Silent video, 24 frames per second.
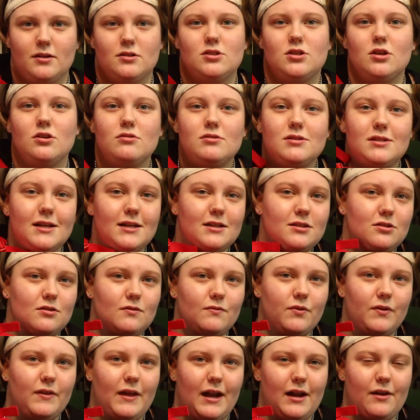So stay tuned
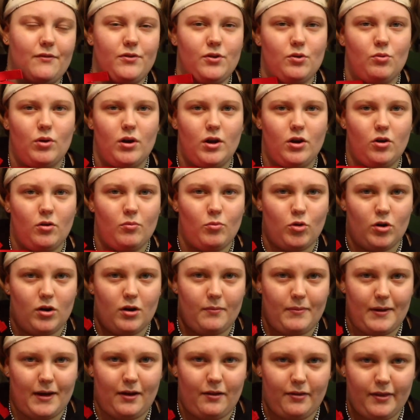for that if you want to know more
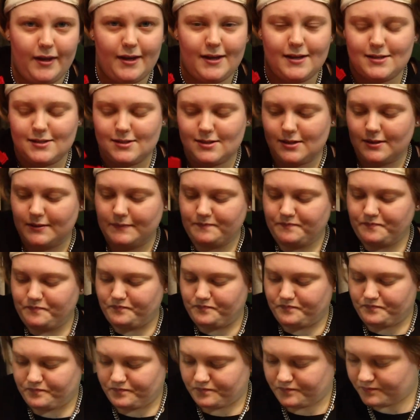about this.
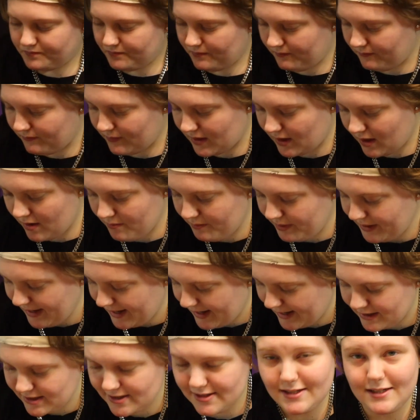But yeah,
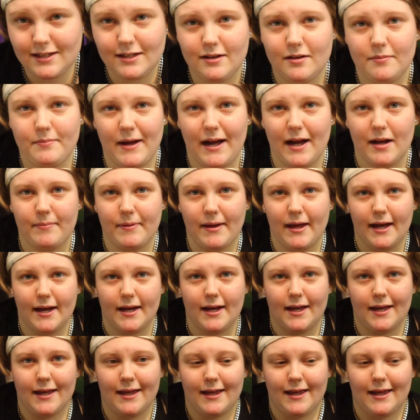I just needed a backpack,
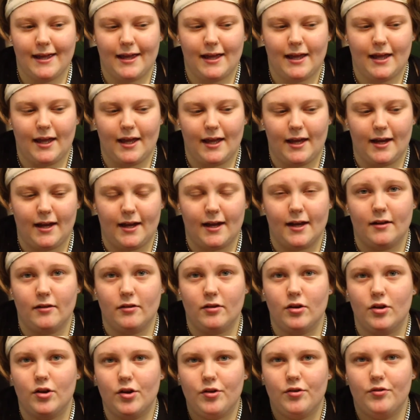and
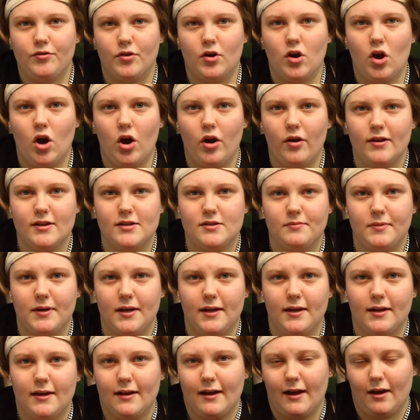for college
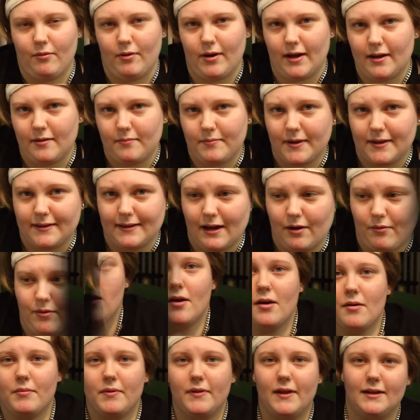me, I went ahead and picked that one
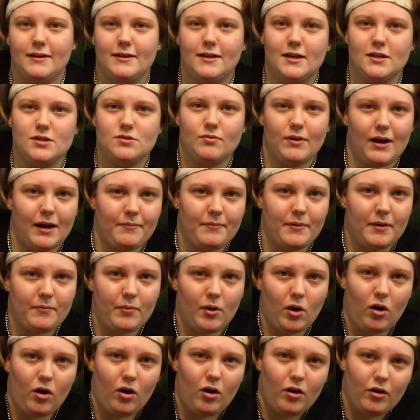up. So that does wrap up
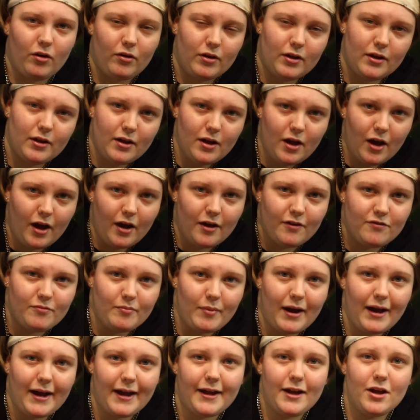all of
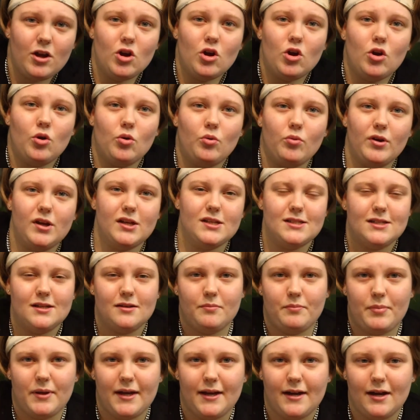my
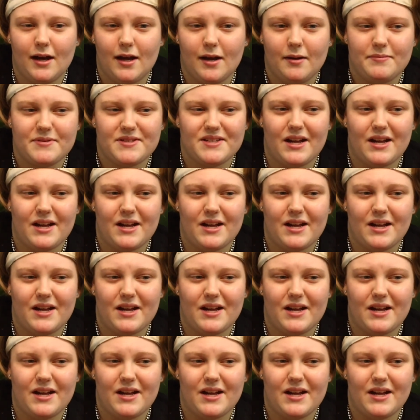recent pickups.